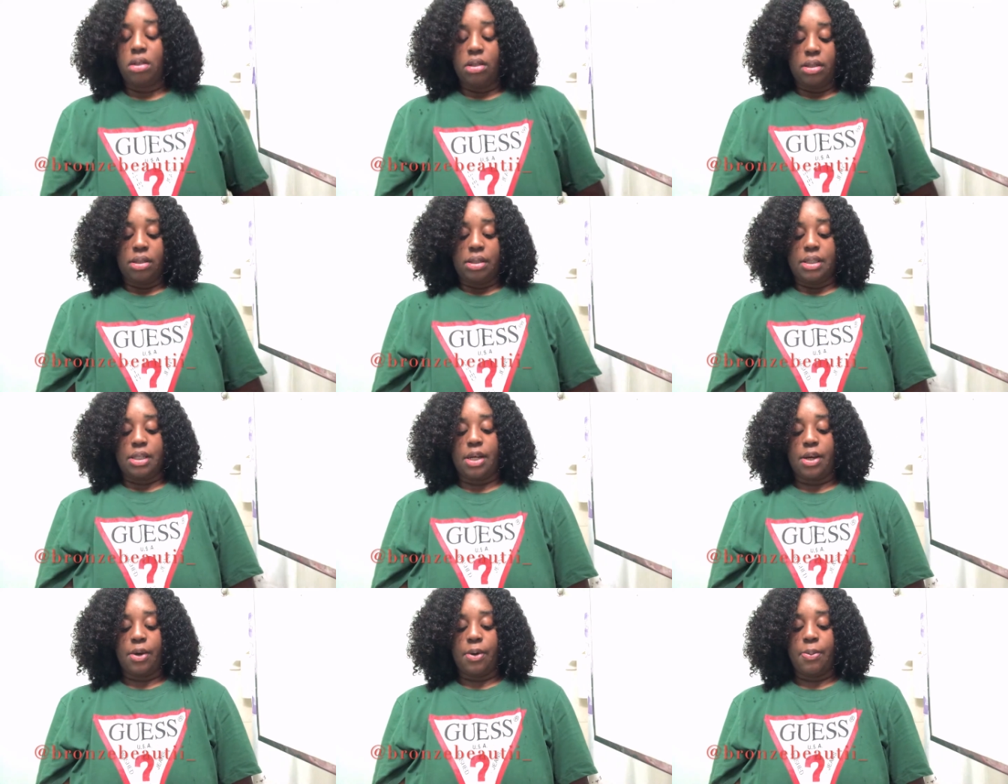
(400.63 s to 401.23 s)

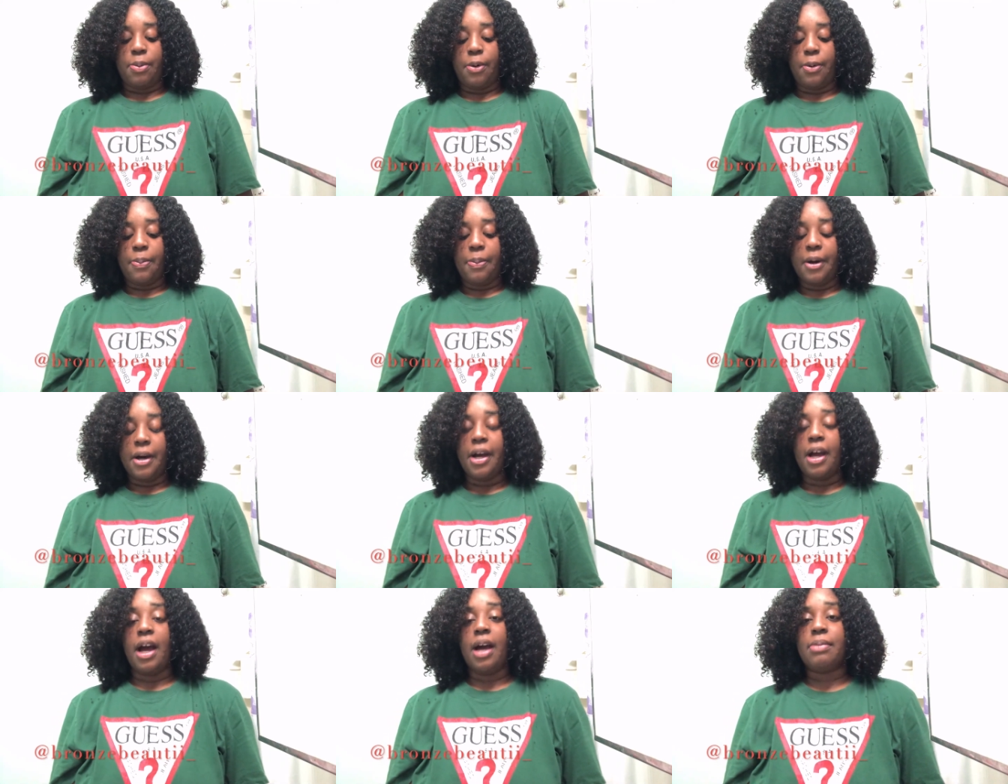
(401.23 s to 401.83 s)
Terrible,
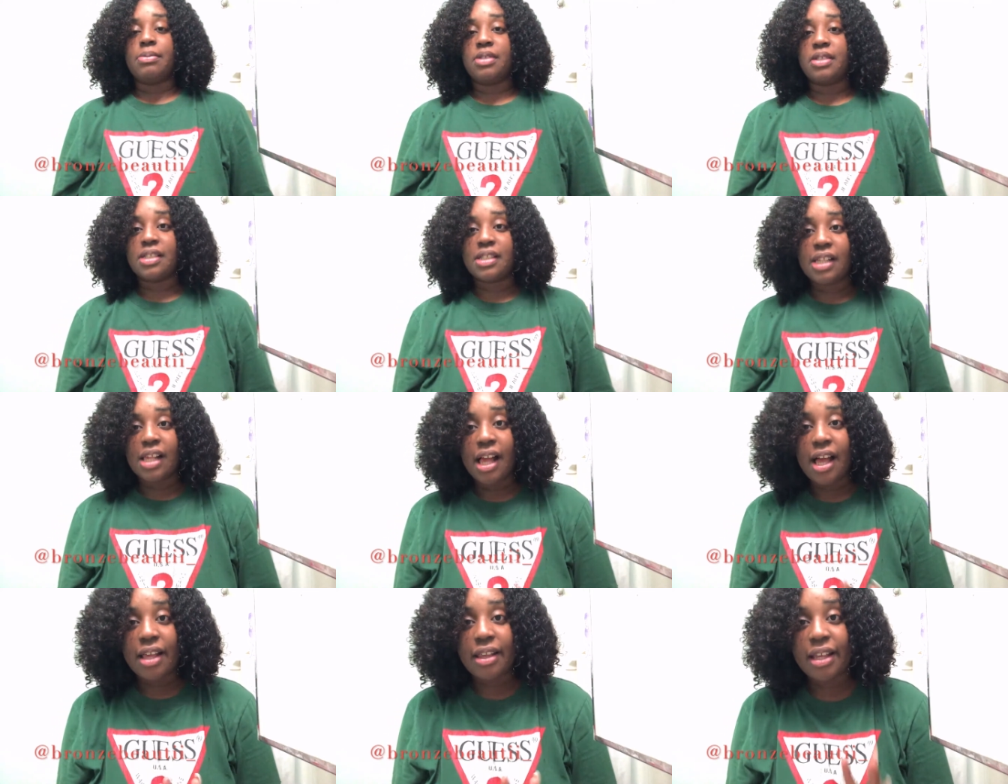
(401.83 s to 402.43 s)
but I'm just
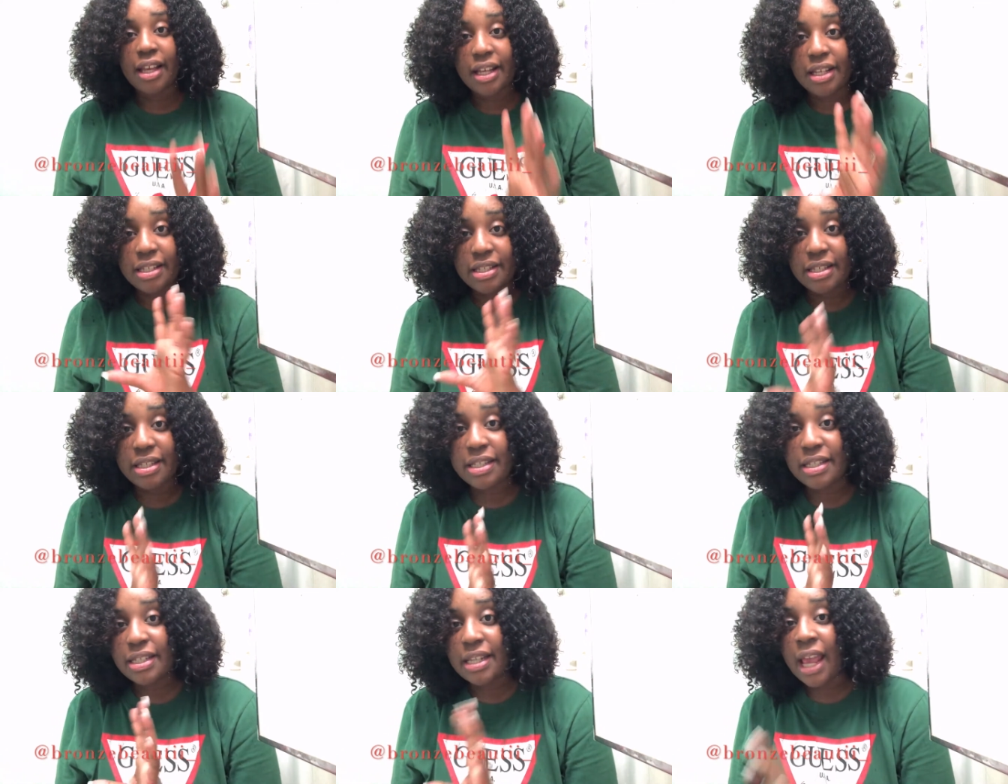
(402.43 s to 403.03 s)
glad that it's
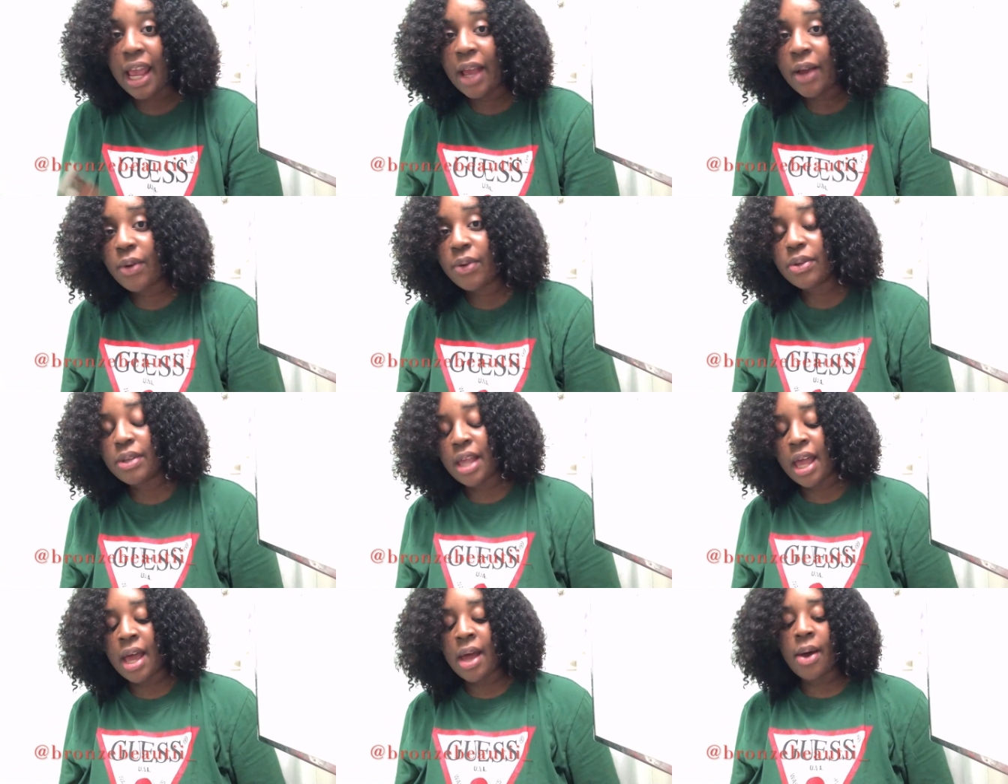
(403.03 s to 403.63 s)
detangled
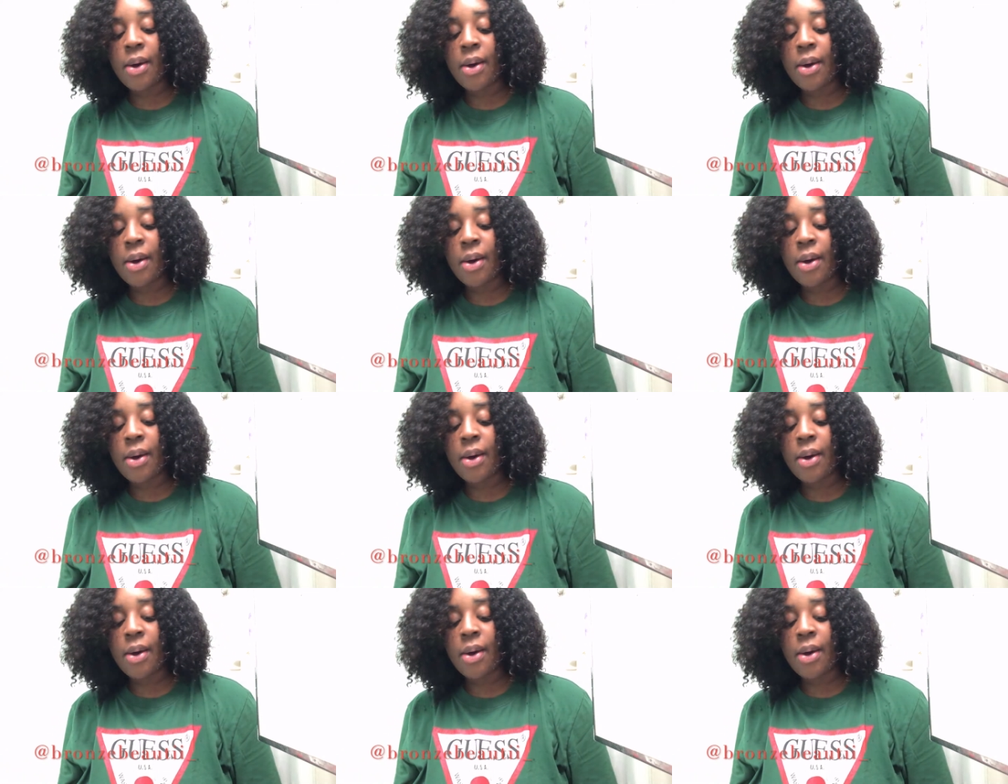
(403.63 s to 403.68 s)
now.